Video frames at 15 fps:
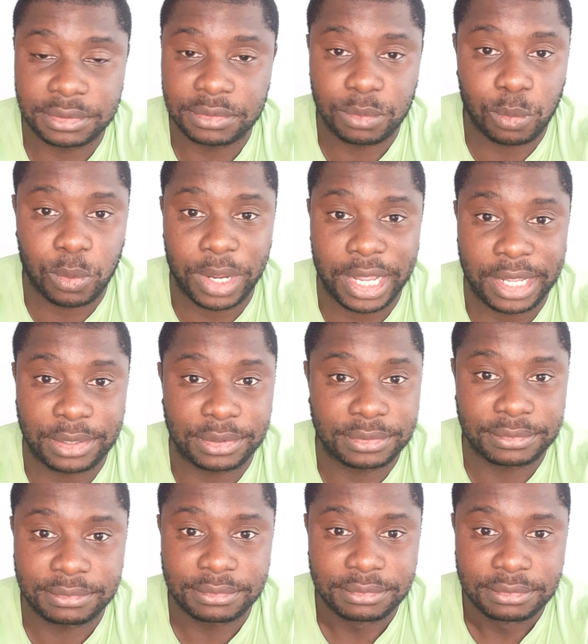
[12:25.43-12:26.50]
wow,
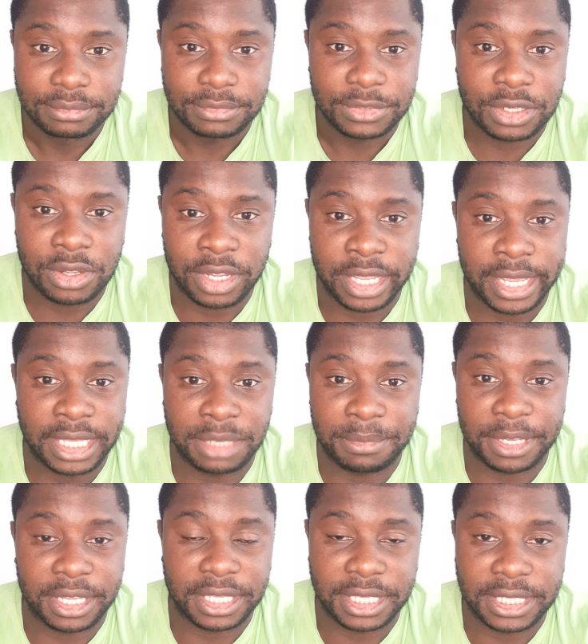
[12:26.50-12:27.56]
can't get any
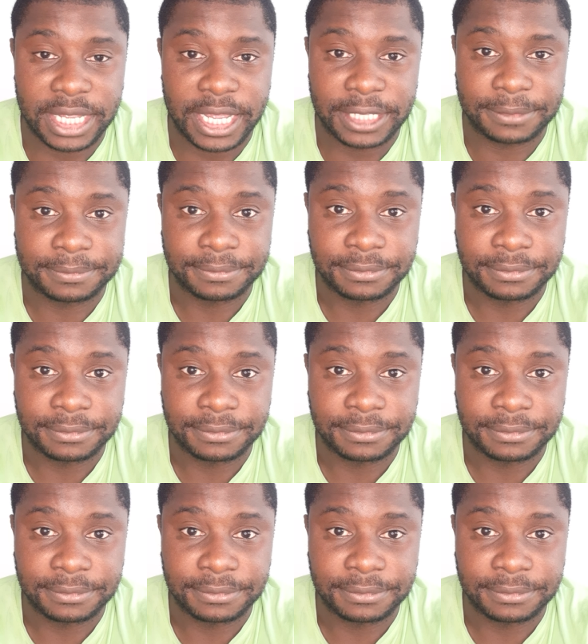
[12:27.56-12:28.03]
bigger than that.